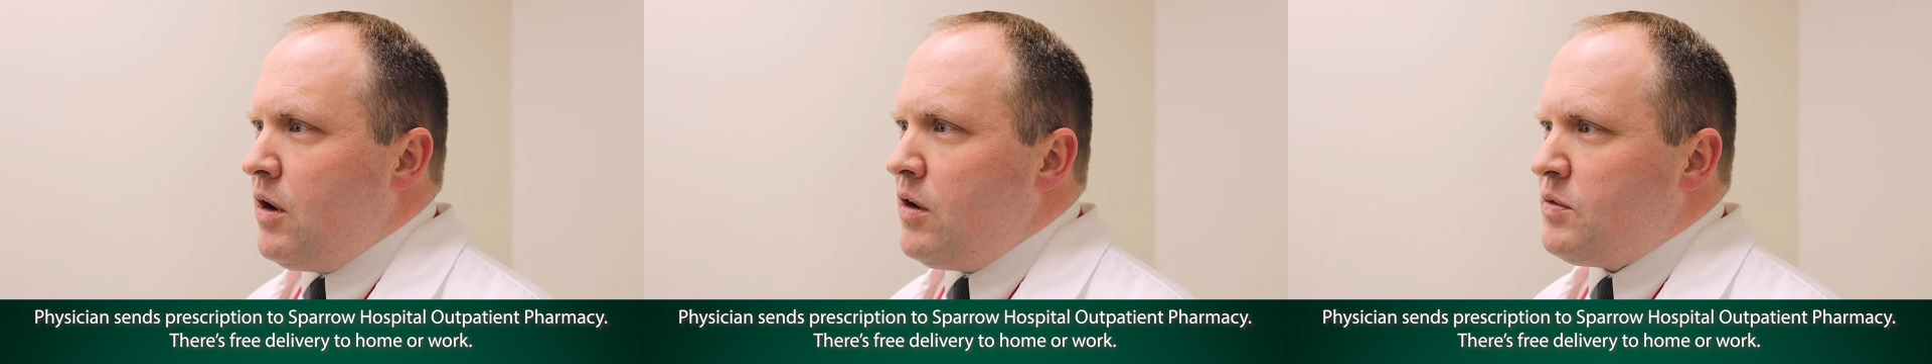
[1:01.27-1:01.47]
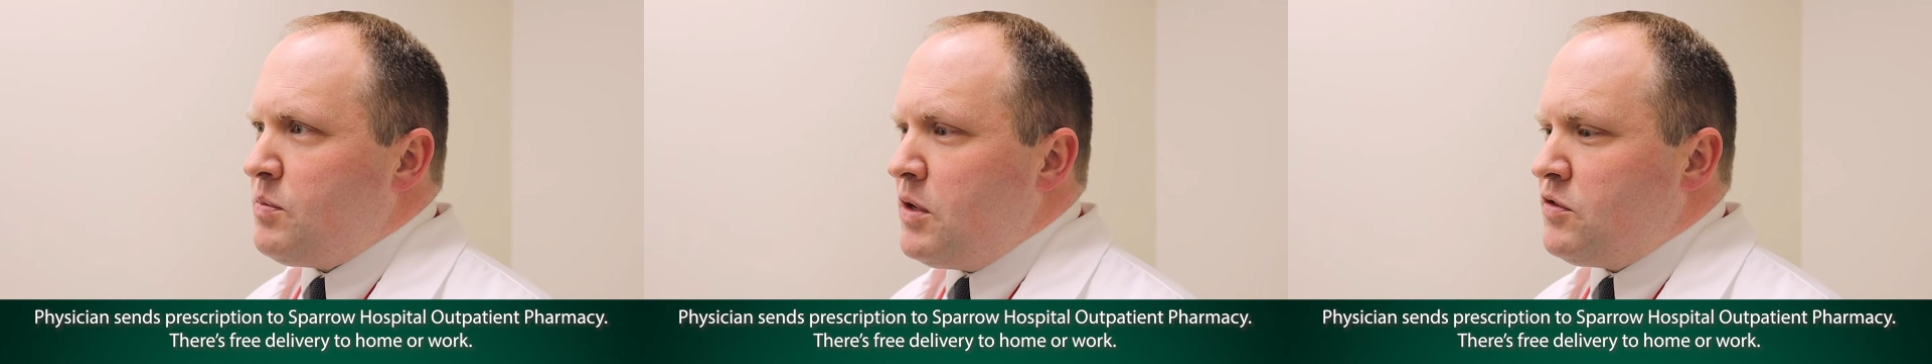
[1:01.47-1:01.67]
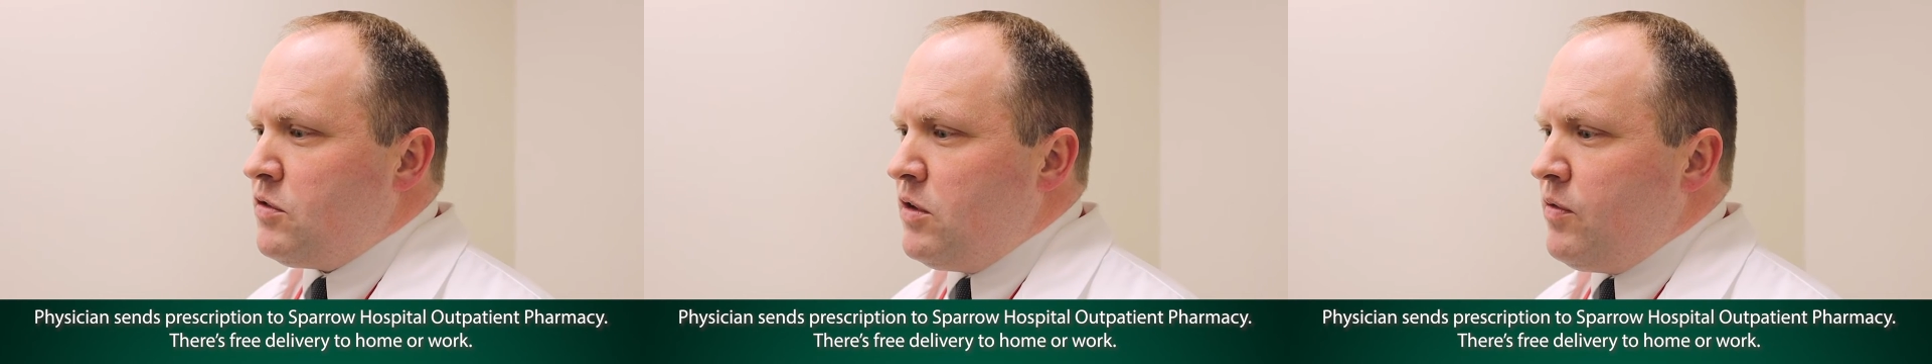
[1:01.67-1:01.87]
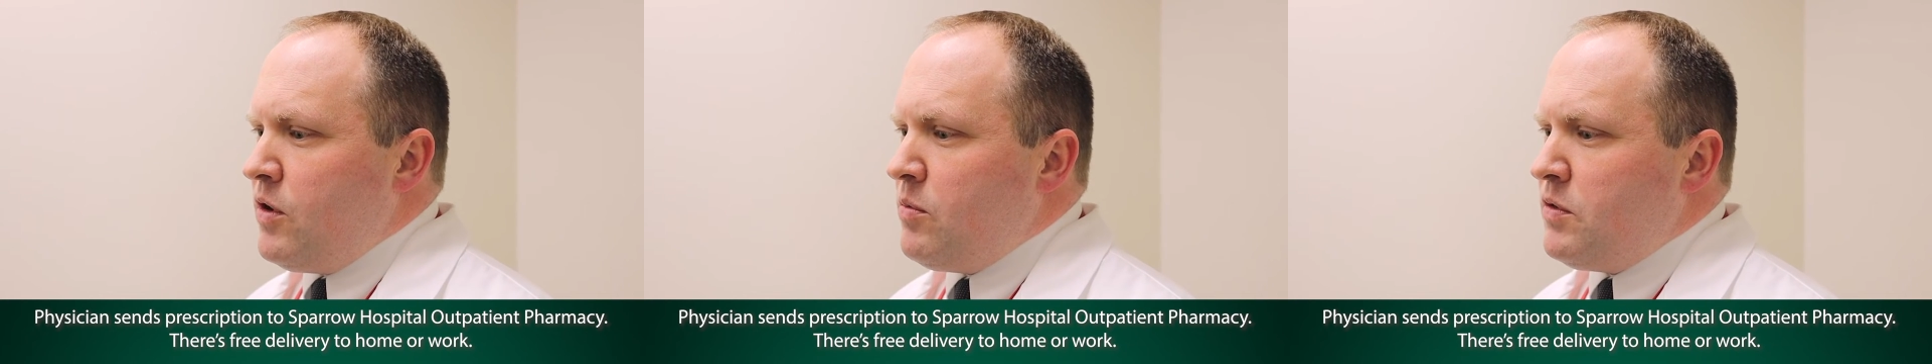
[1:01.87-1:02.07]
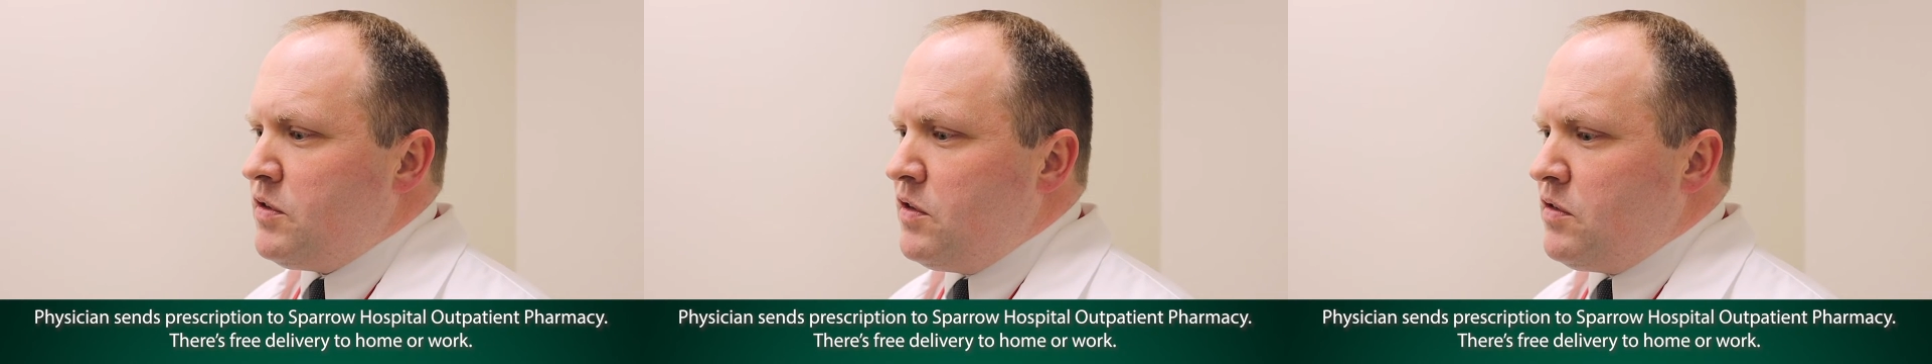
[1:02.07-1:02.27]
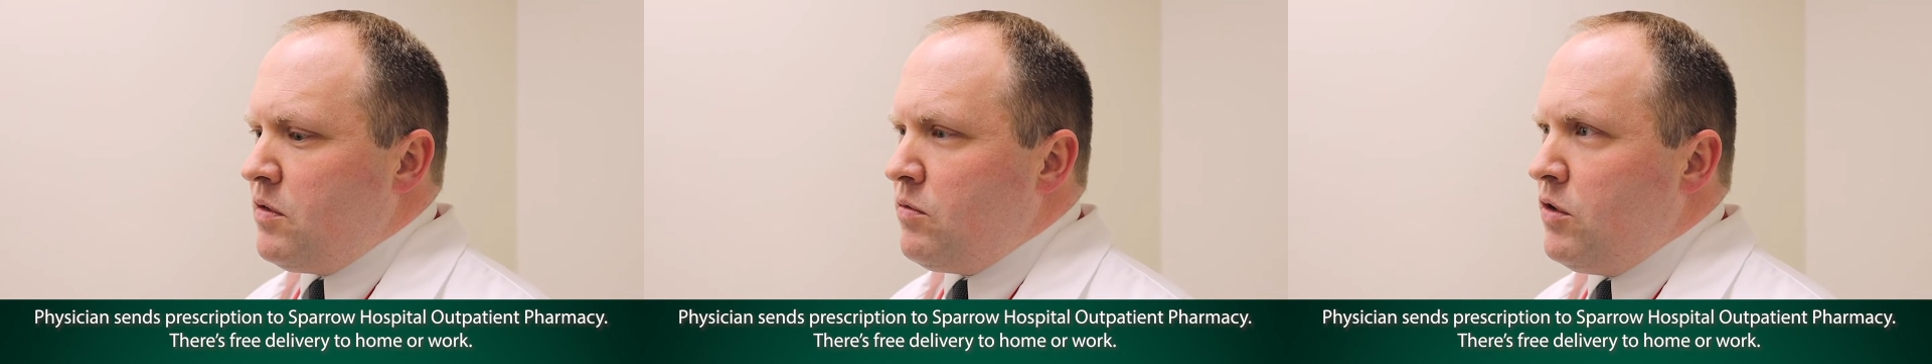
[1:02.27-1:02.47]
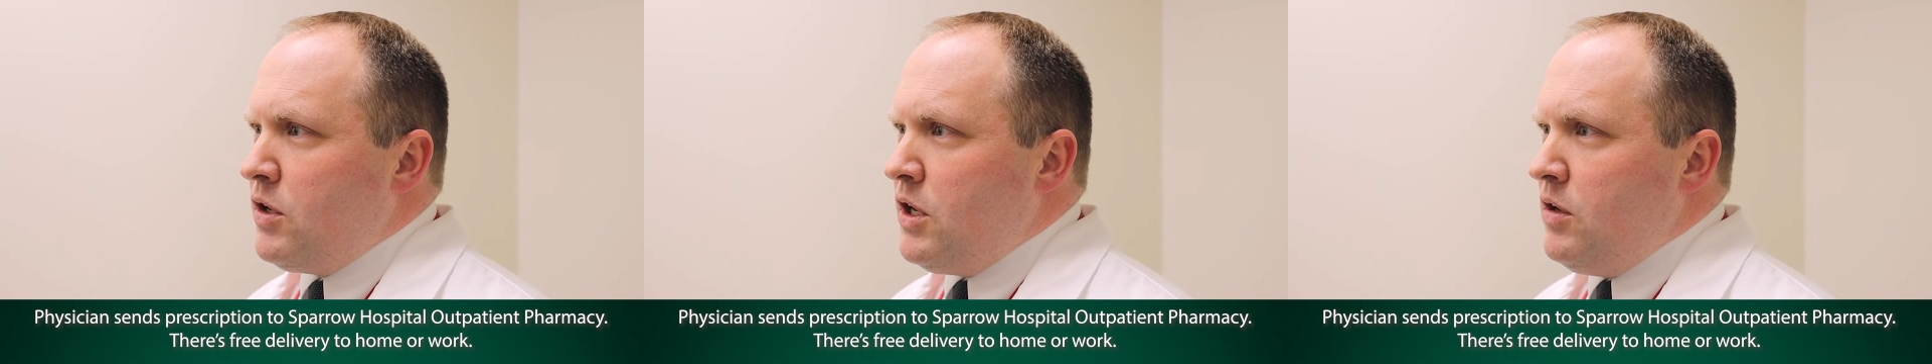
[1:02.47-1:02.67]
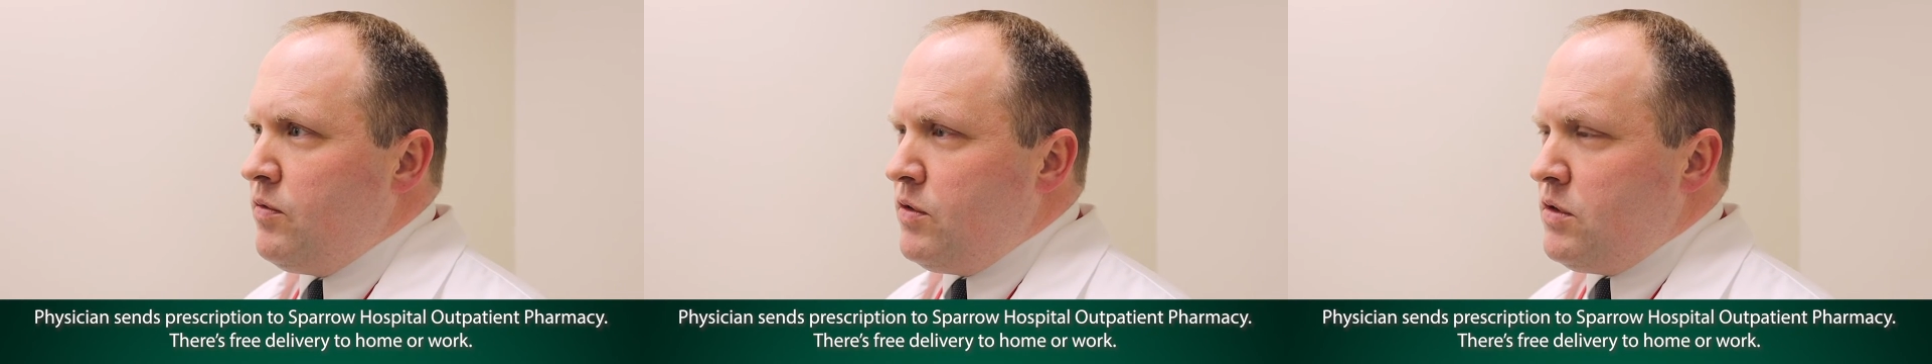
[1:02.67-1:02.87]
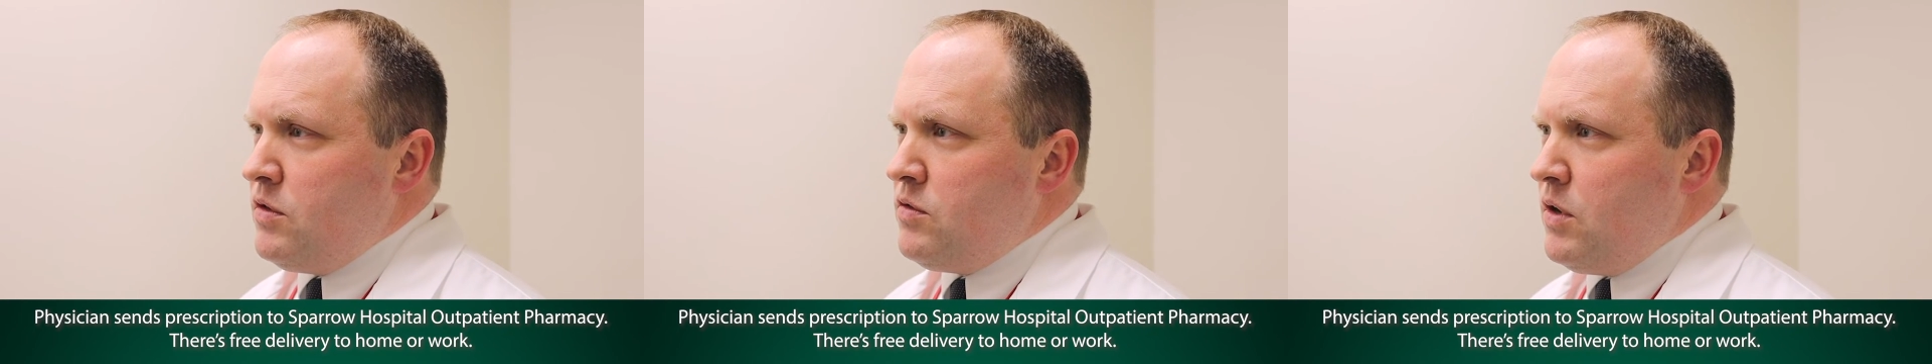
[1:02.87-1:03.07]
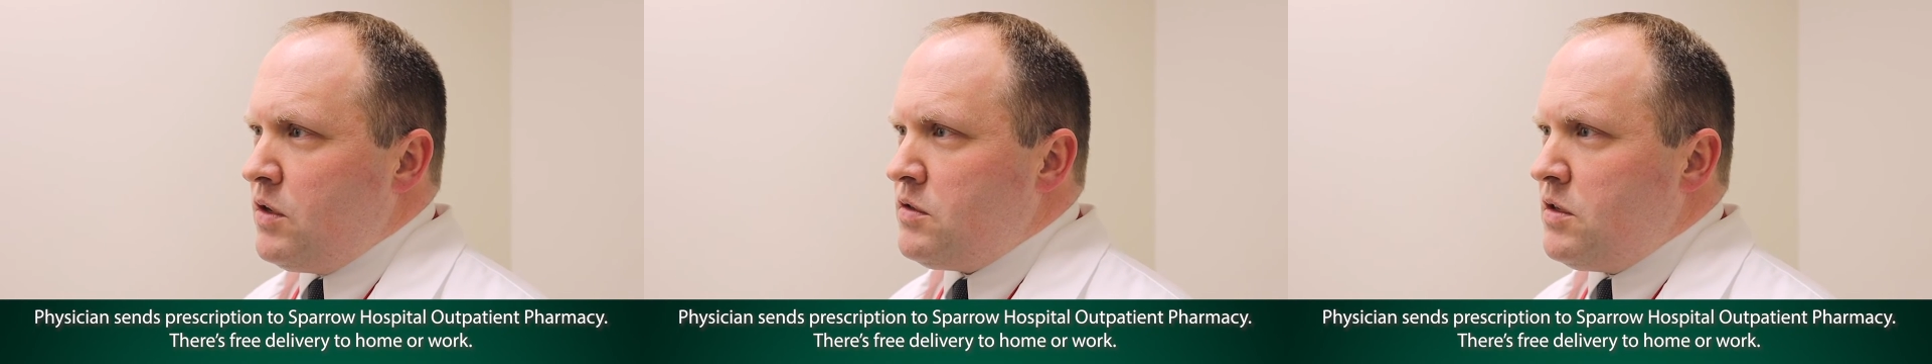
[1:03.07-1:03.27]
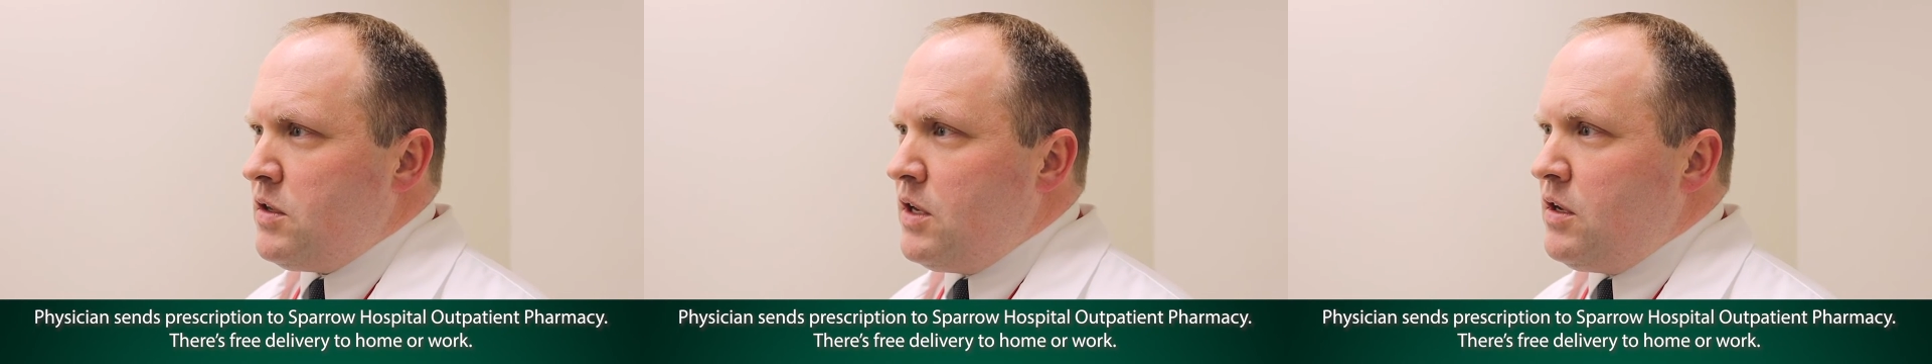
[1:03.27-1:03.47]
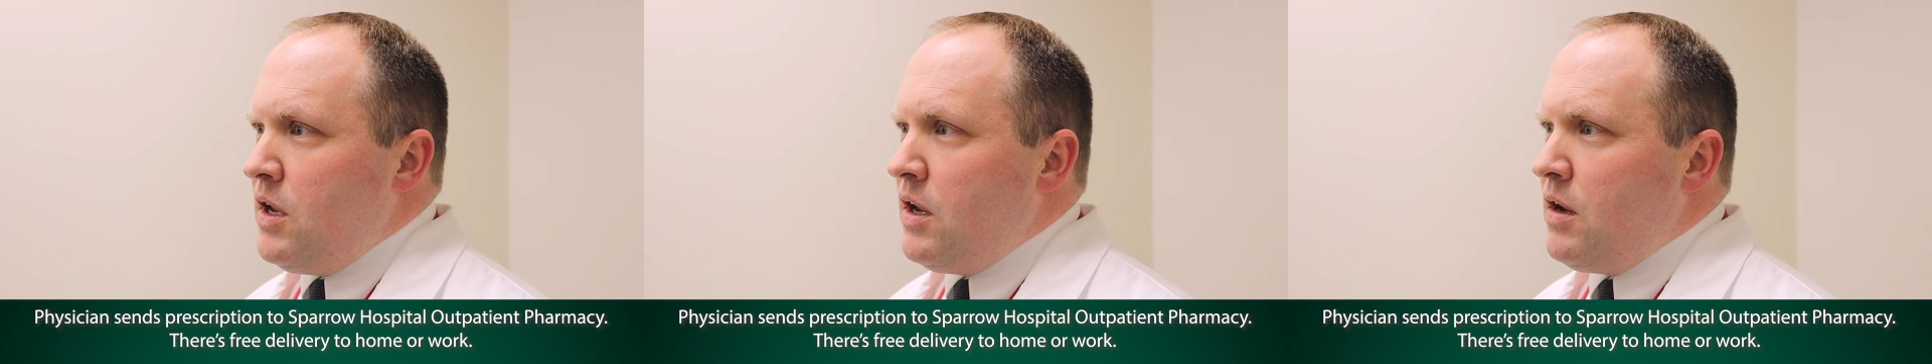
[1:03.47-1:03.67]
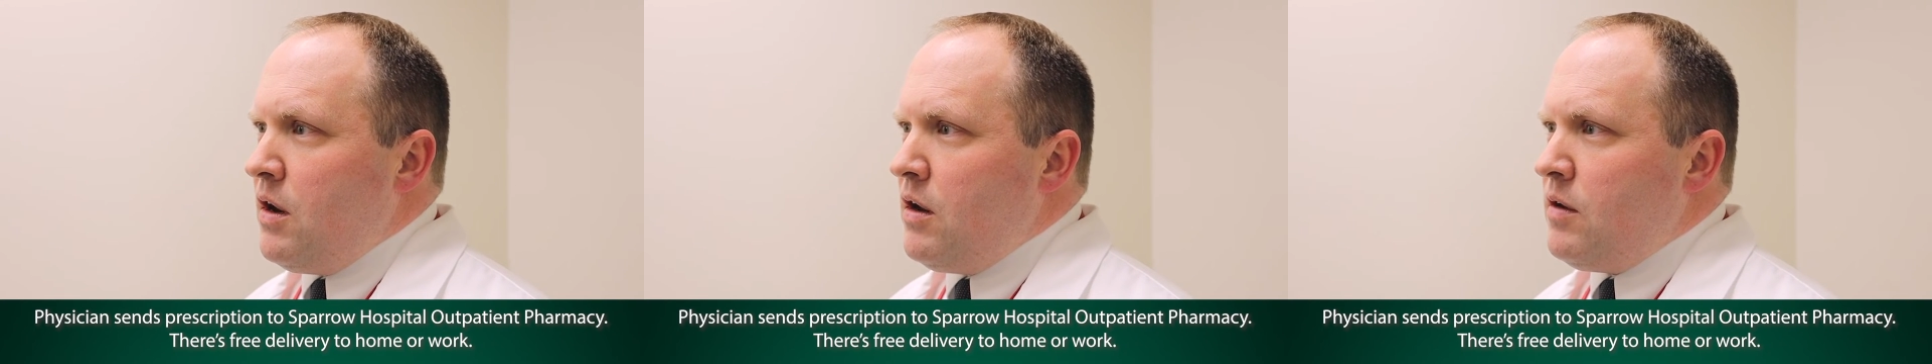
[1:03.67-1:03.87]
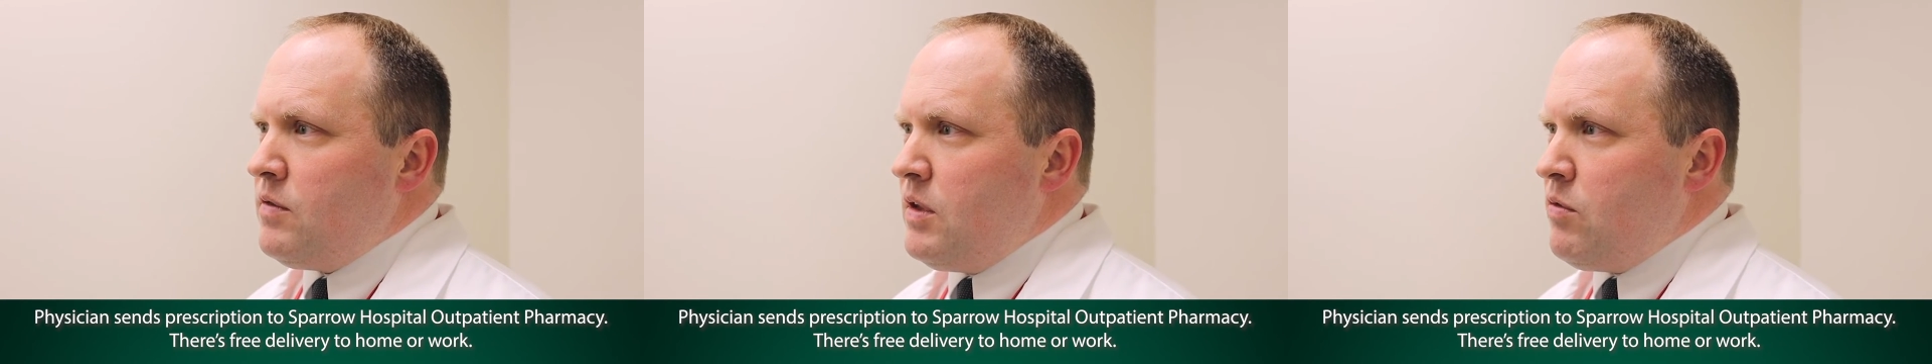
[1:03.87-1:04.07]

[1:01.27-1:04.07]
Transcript: Our specialty pharmacists are looking for the drugs that they take care of.